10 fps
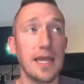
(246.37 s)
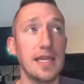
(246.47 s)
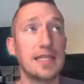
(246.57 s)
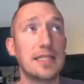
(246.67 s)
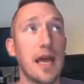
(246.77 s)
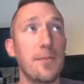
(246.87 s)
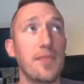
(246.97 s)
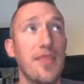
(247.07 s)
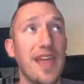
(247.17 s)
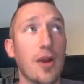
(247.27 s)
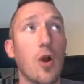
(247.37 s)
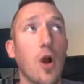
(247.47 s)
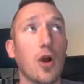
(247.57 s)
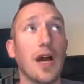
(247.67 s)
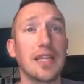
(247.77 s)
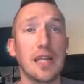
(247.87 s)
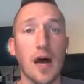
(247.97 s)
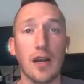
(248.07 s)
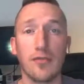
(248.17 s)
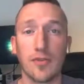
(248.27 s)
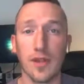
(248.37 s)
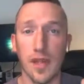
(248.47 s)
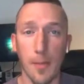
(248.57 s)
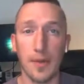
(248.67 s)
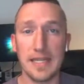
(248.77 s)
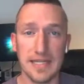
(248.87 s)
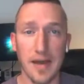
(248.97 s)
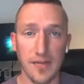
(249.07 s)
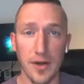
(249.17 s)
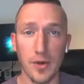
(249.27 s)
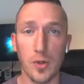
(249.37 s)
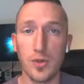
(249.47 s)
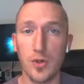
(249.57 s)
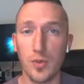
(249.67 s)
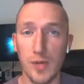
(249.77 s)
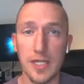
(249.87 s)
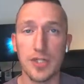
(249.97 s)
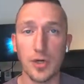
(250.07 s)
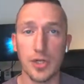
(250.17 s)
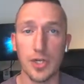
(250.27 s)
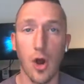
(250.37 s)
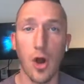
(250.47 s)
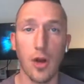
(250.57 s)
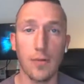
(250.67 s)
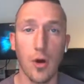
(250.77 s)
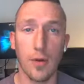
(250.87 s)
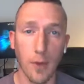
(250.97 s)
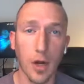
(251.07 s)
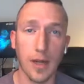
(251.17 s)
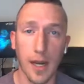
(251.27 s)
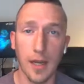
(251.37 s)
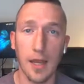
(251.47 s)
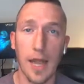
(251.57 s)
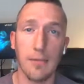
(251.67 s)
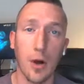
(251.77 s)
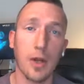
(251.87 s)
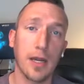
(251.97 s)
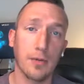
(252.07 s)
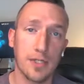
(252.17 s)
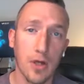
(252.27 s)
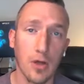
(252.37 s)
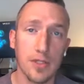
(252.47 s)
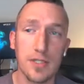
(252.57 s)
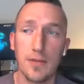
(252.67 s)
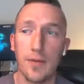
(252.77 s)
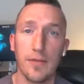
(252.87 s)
is that there are a lot of companies out there who do research on marketing and marketing results.